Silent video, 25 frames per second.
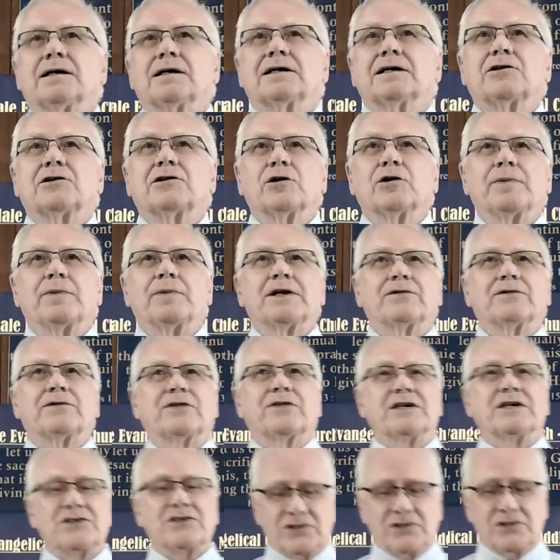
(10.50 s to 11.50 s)
a little bit of the
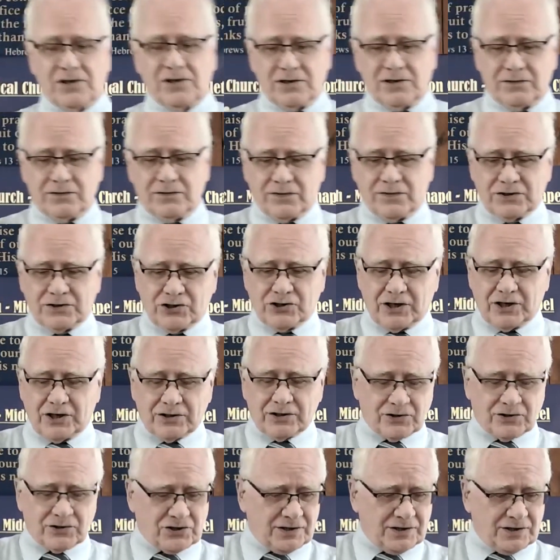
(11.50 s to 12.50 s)
history of the
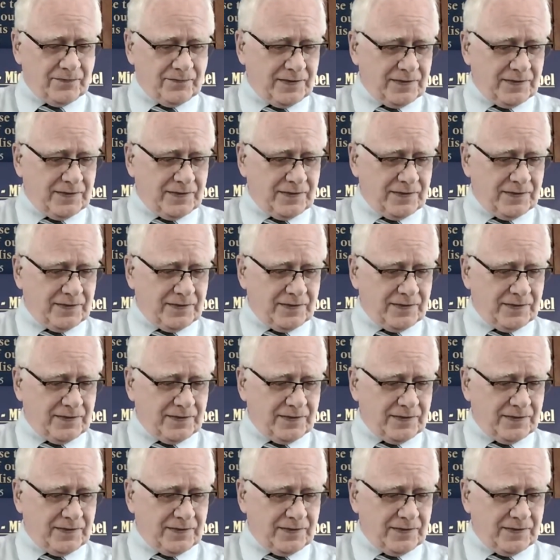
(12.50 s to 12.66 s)
church.